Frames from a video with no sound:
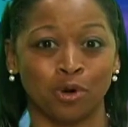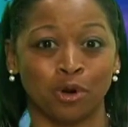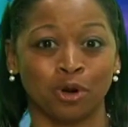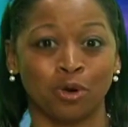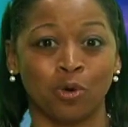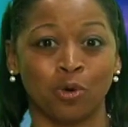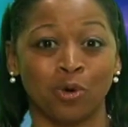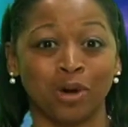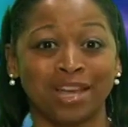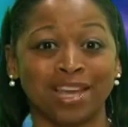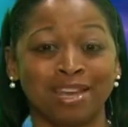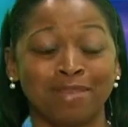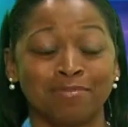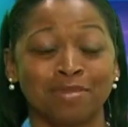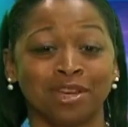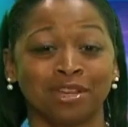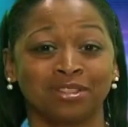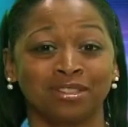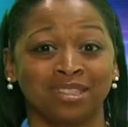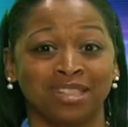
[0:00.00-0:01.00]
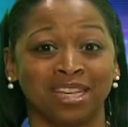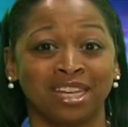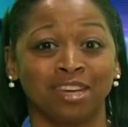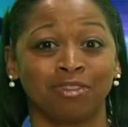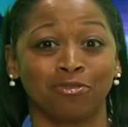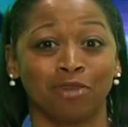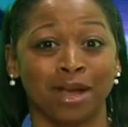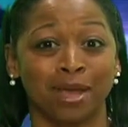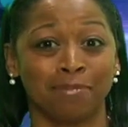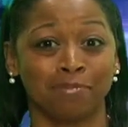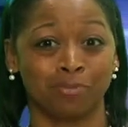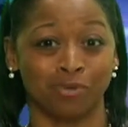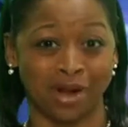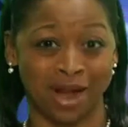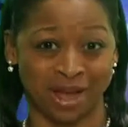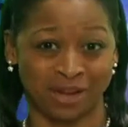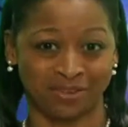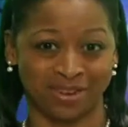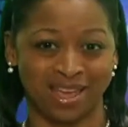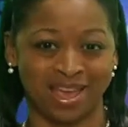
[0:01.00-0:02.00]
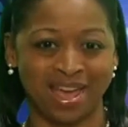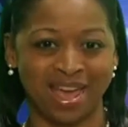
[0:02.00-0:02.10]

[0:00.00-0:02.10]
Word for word: or email C right Brown